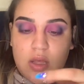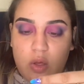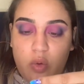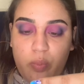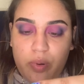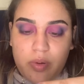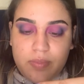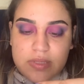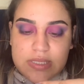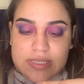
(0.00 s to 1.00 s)

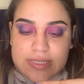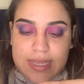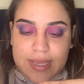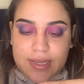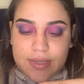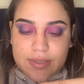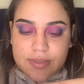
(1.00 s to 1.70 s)
all-purpose stick,